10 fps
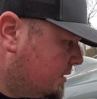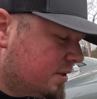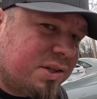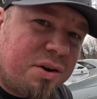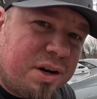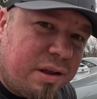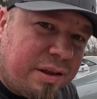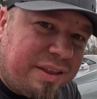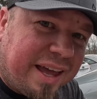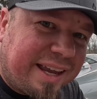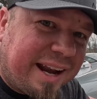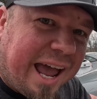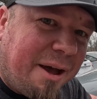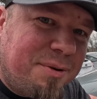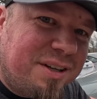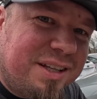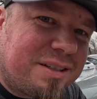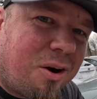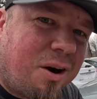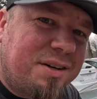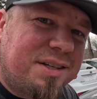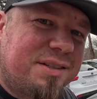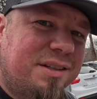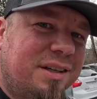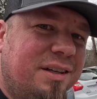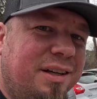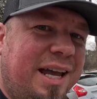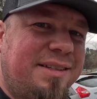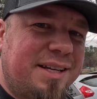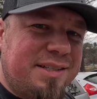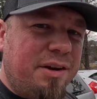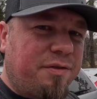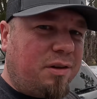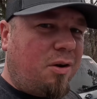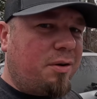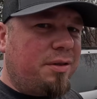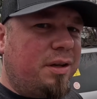So another thing that can happen to these cars is as they sit for longer,